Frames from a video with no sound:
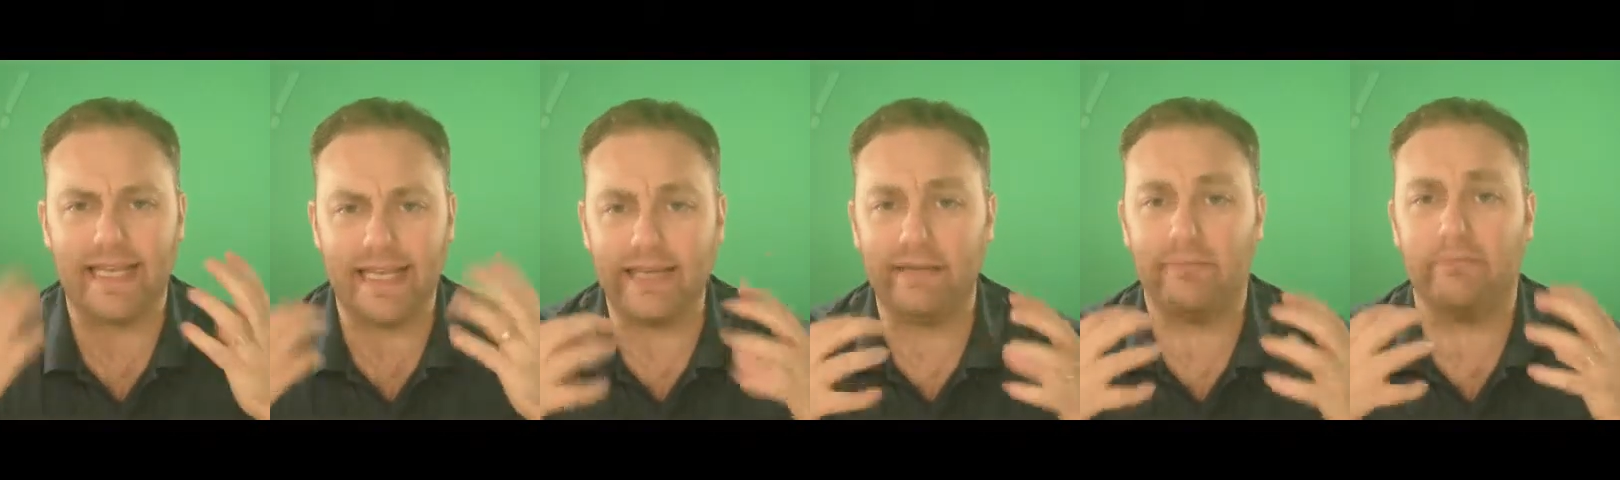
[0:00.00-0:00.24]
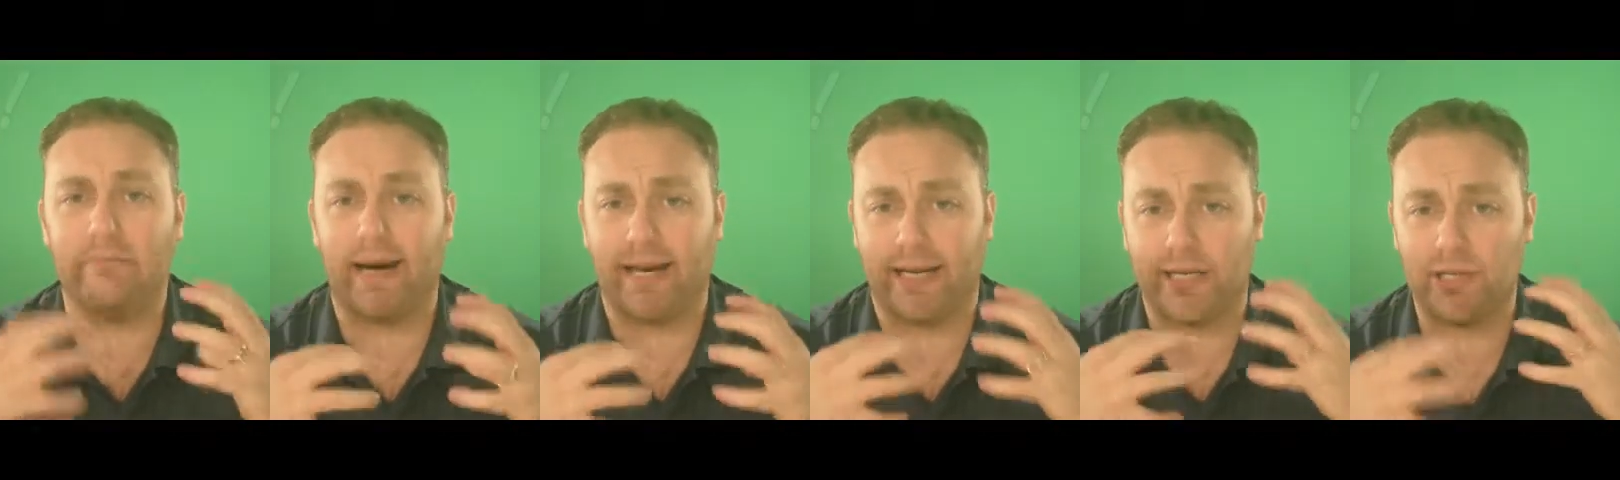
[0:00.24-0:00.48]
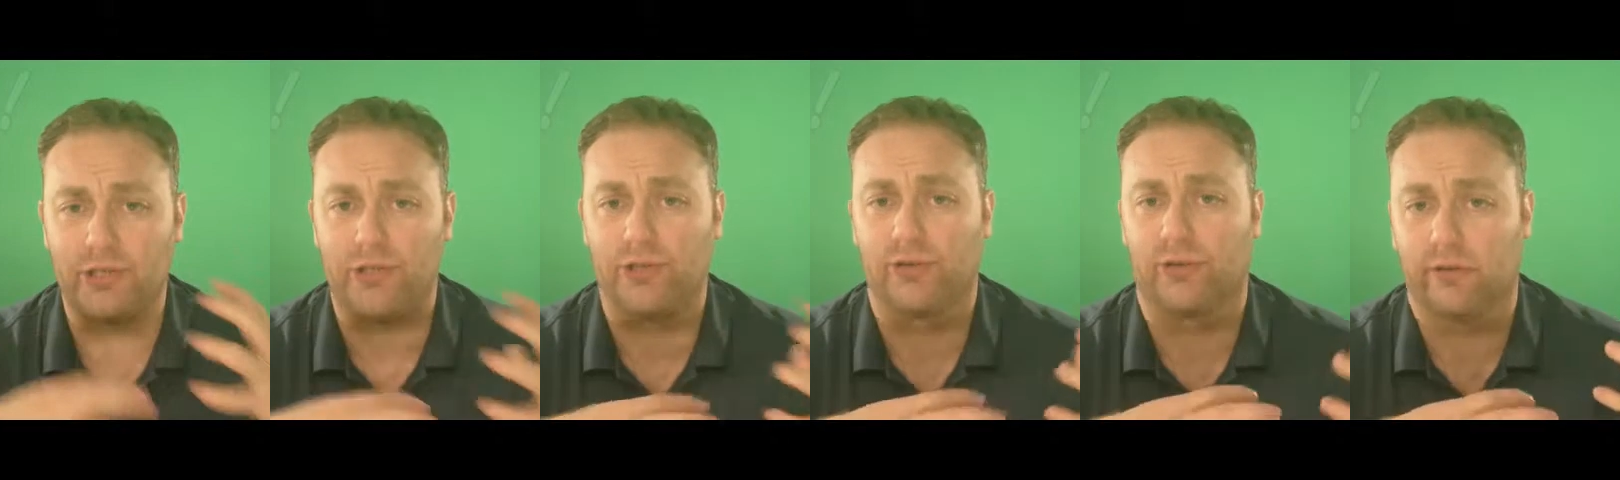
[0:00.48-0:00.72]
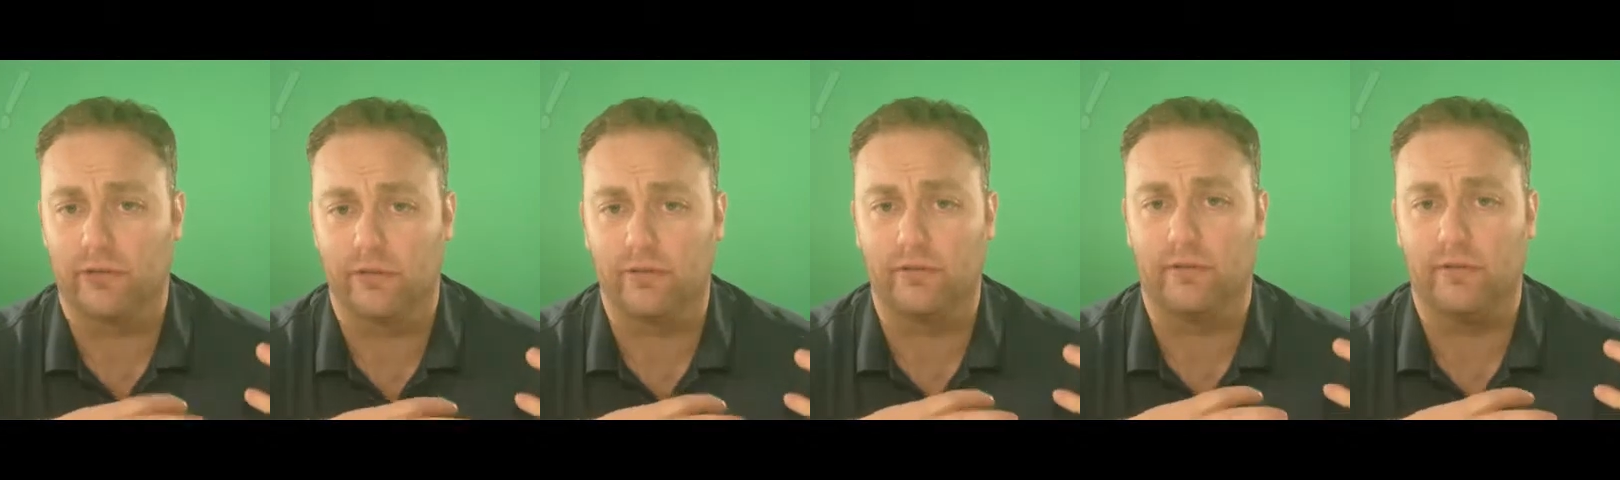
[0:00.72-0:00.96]
in my
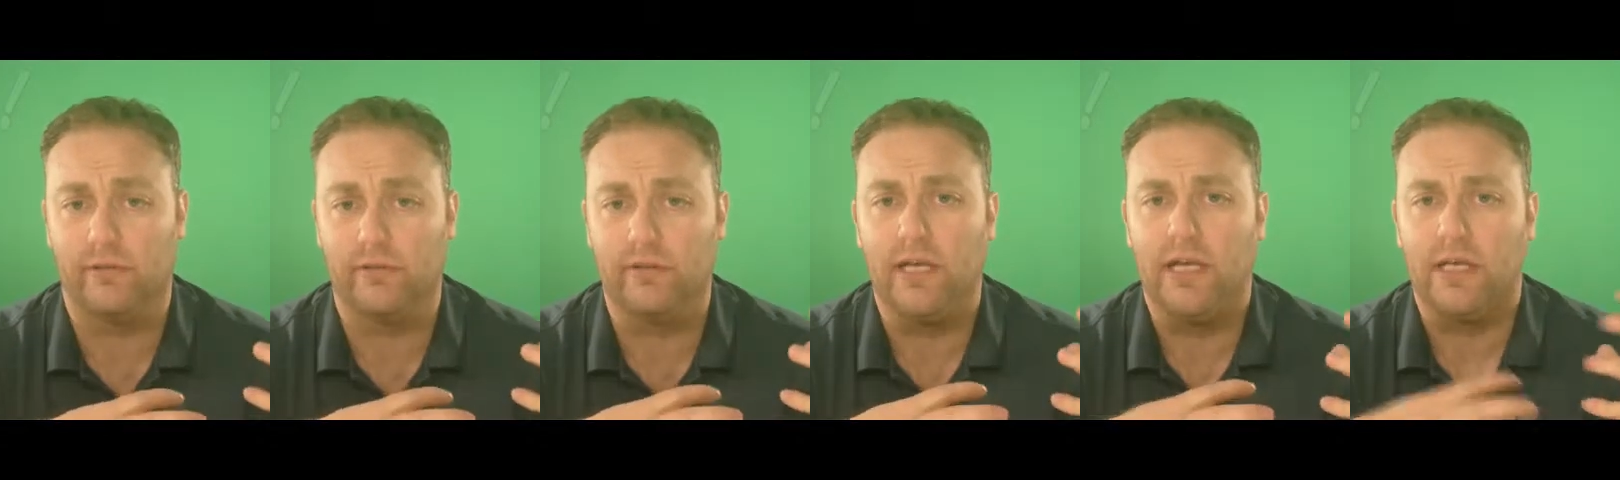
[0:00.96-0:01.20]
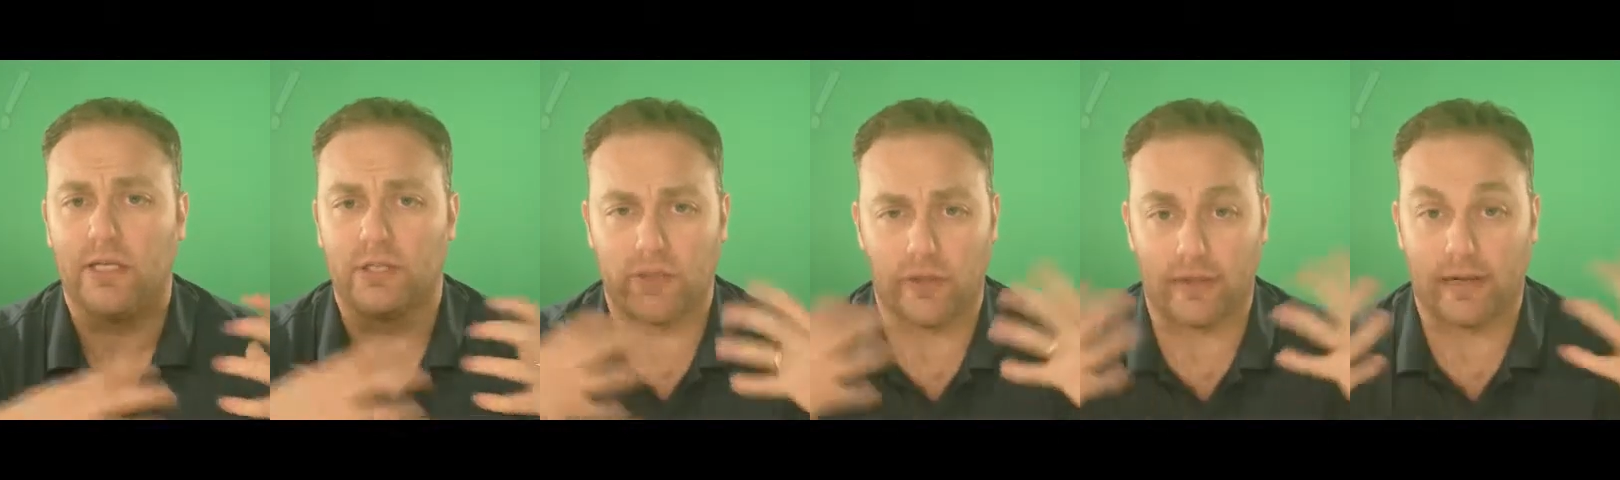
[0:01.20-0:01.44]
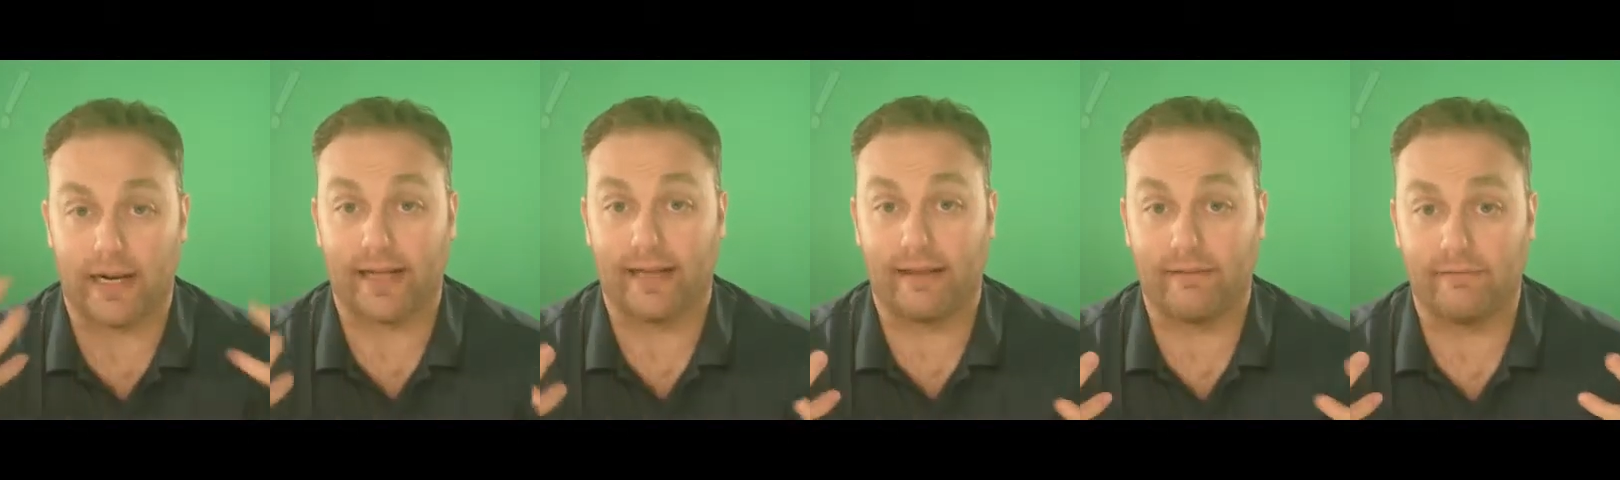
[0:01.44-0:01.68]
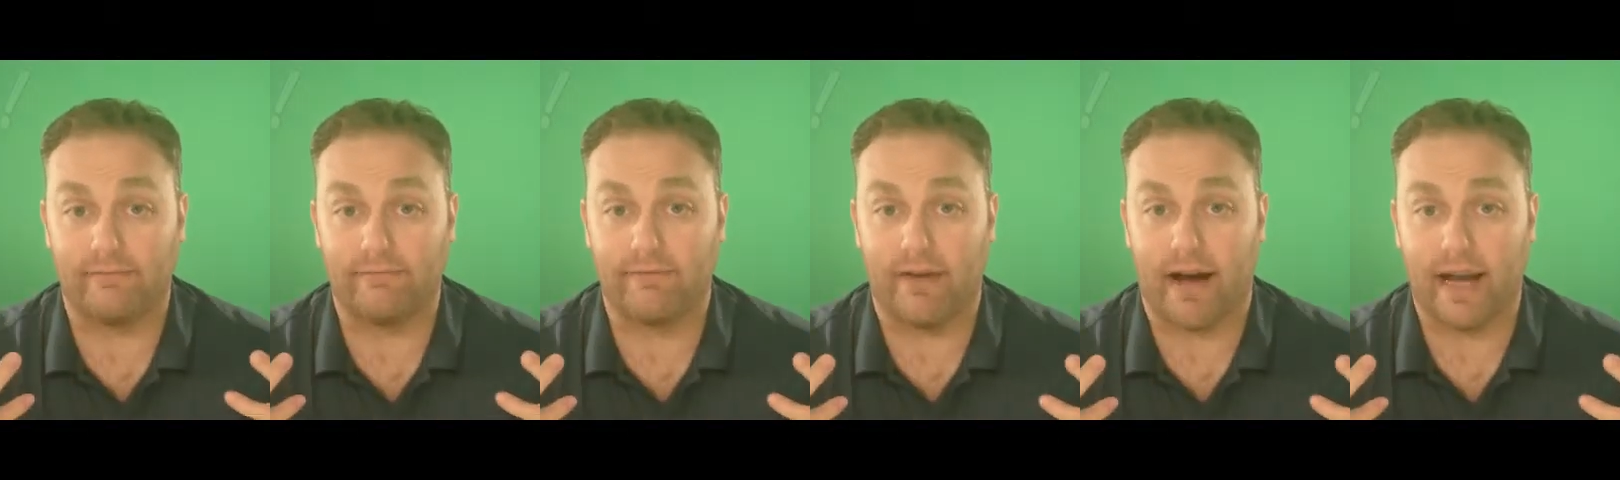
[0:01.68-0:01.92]
journal so that I
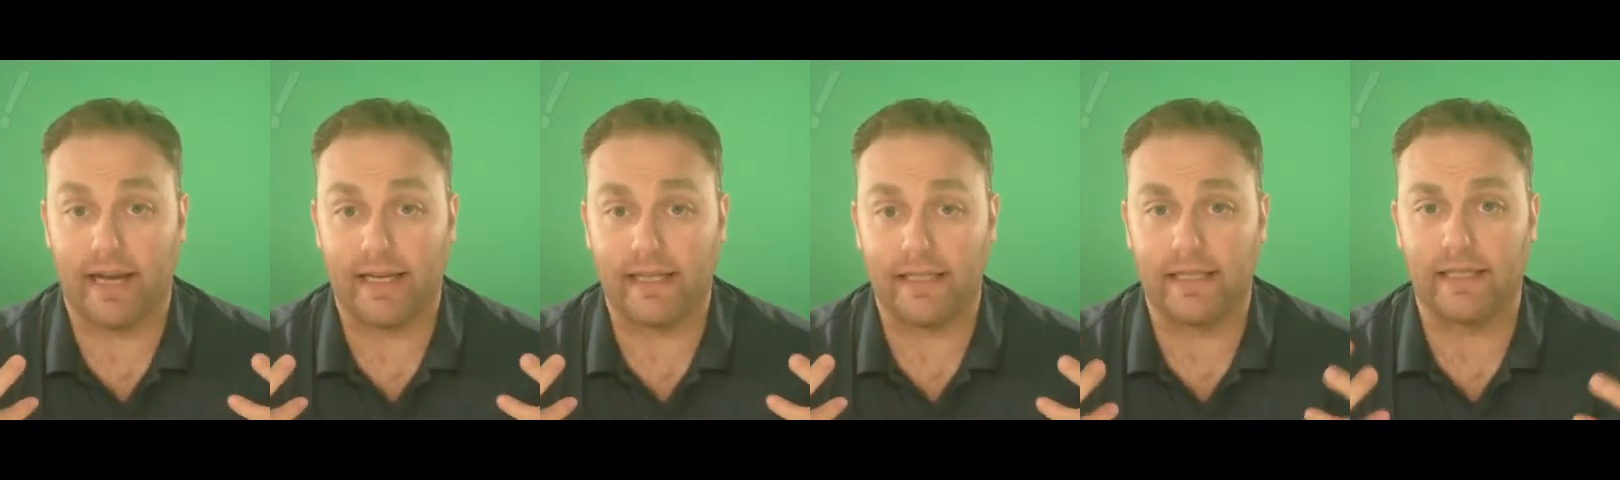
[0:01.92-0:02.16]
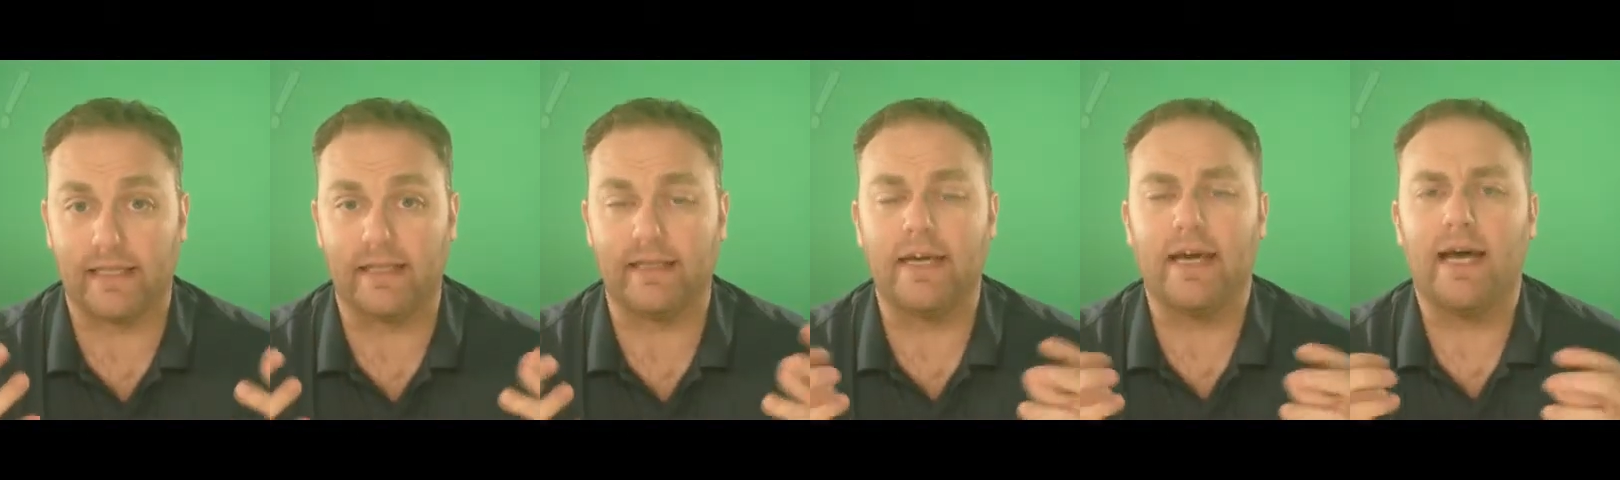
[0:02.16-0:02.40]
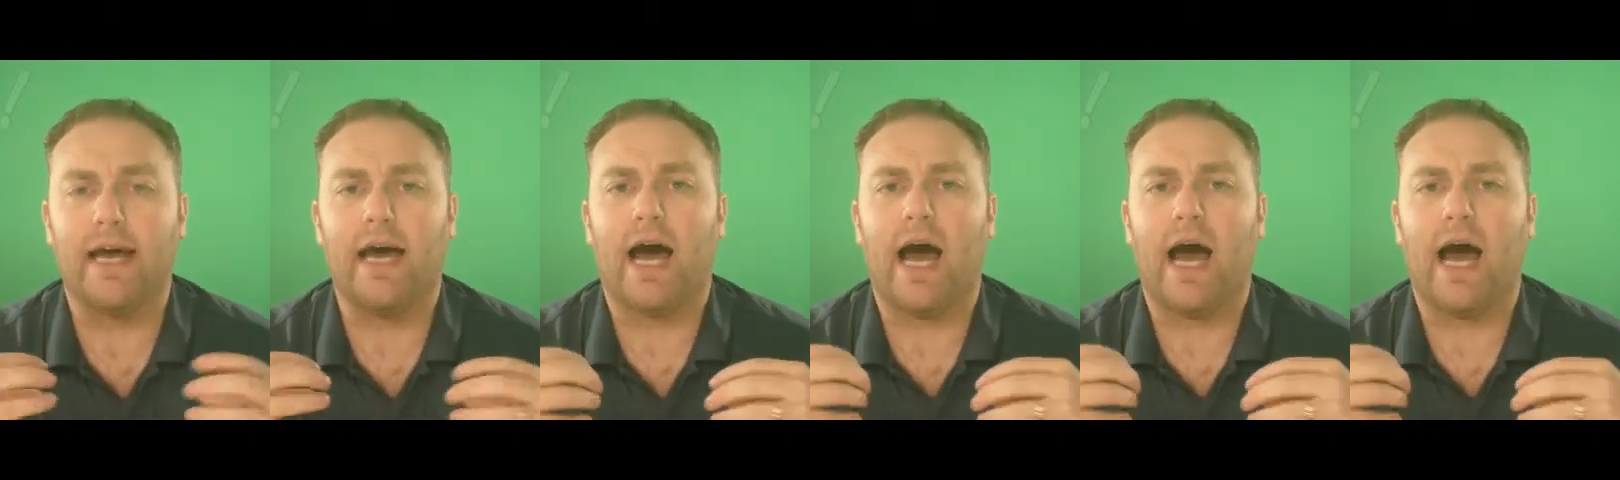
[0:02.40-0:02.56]
can find it